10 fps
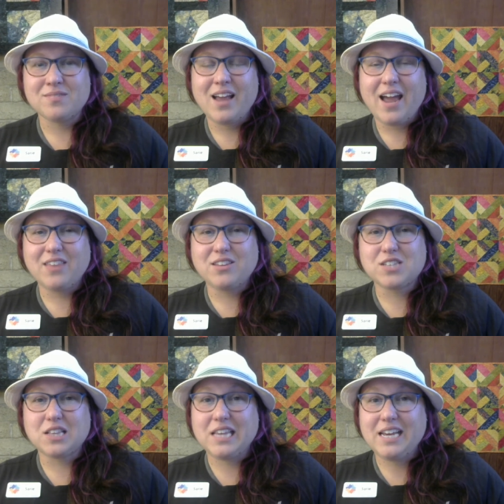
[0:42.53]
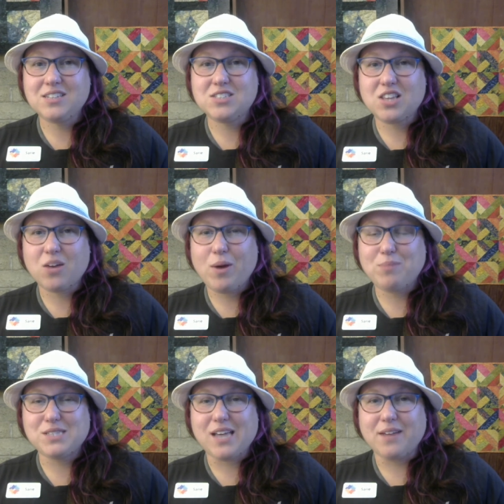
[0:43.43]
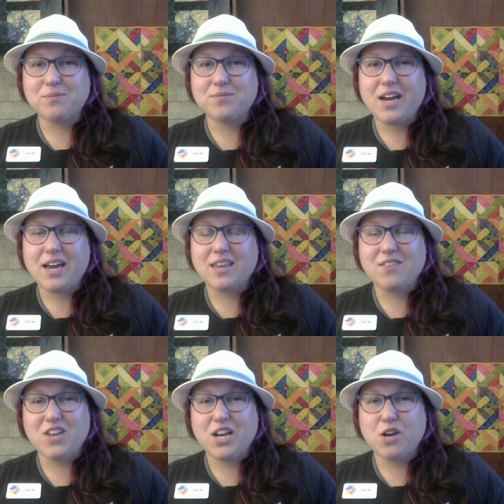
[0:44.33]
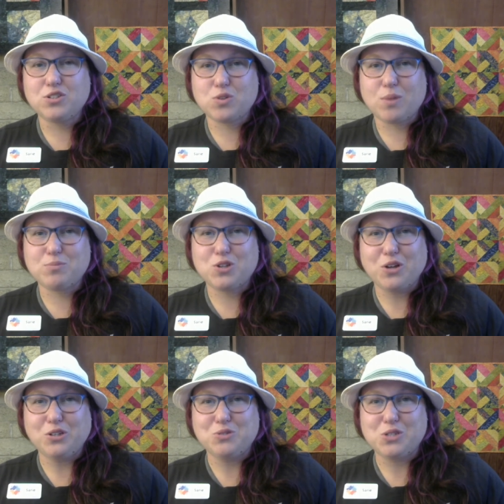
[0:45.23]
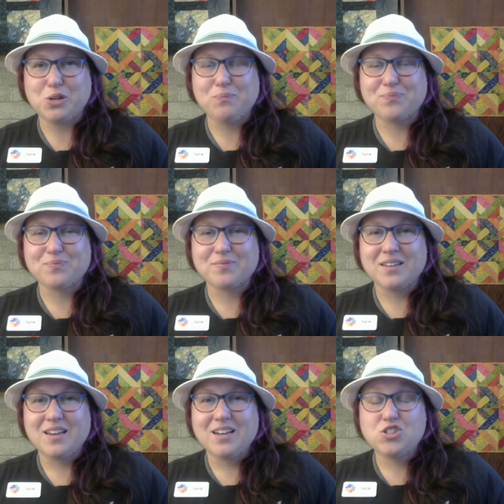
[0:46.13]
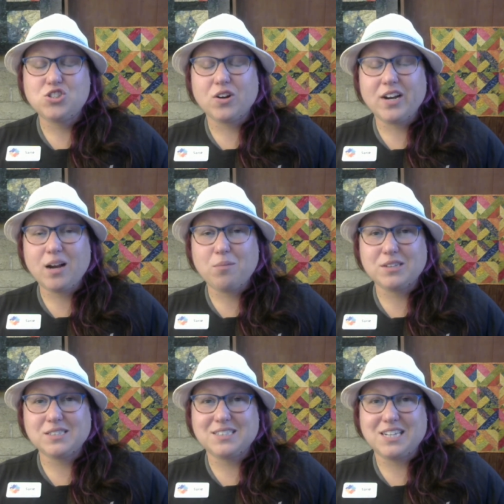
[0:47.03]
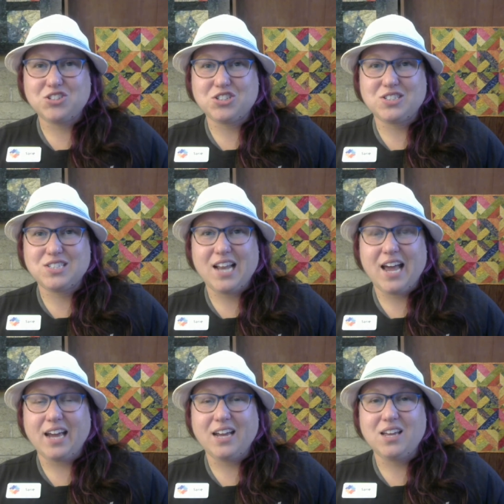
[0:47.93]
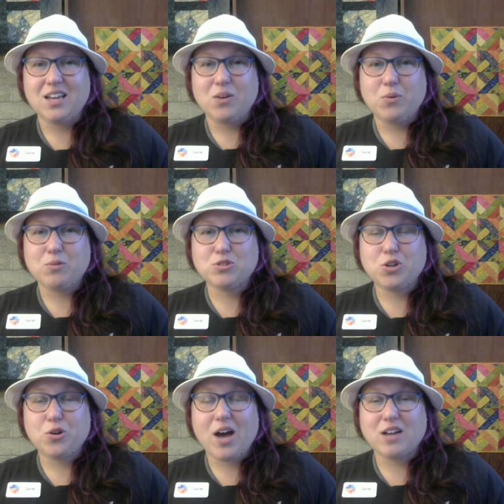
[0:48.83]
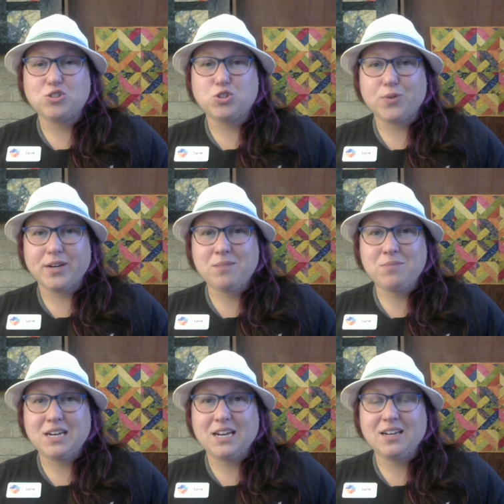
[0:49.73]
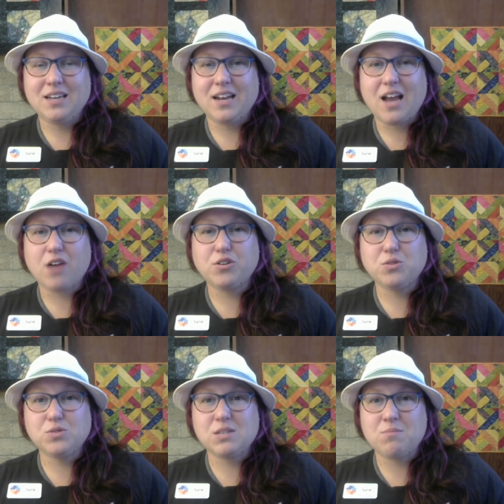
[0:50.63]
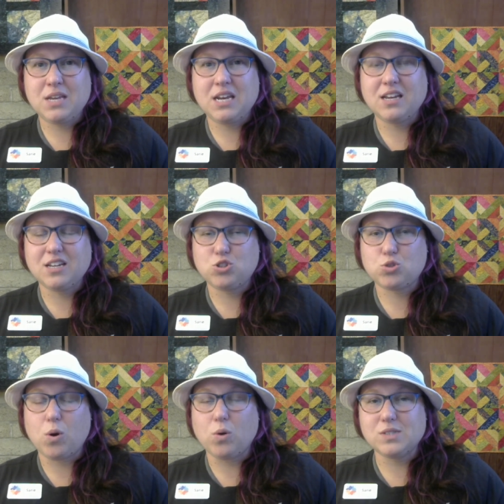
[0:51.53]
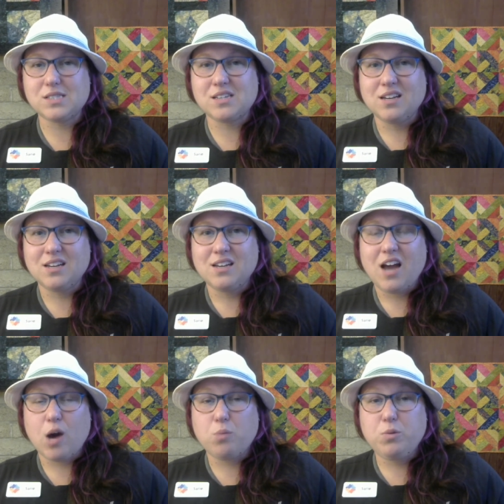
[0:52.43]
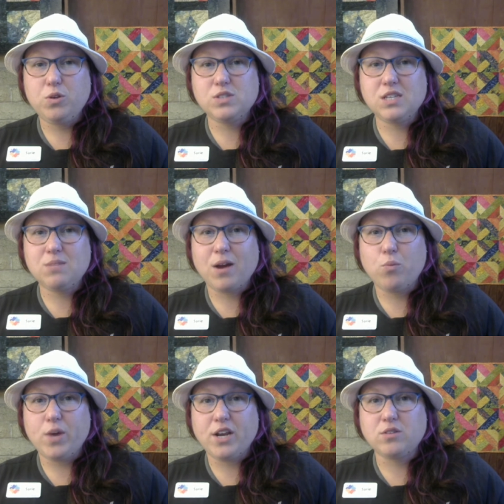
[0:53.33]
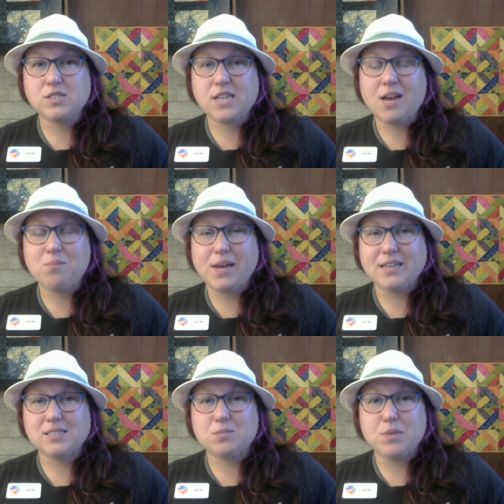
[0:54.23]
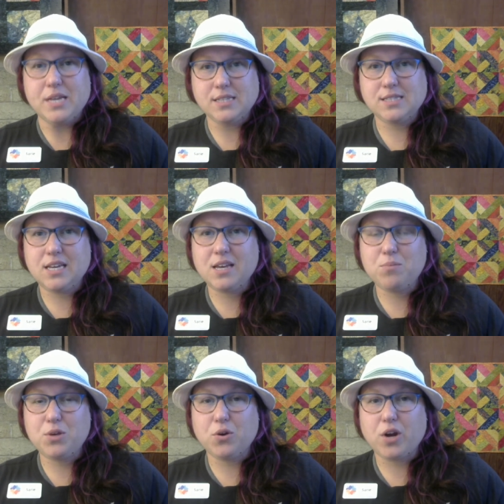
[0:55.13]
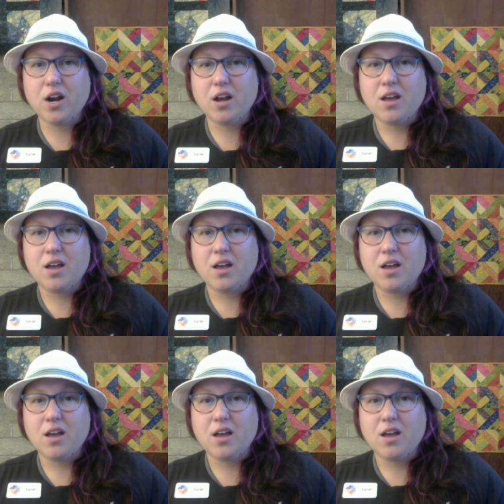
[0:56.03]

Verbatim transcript: and there's a link to their website in the video description on YouTube. During our presentation today, we will show you how to join a meeting and how to use the meeting controls. I'll be using my Windows 10 based PC computer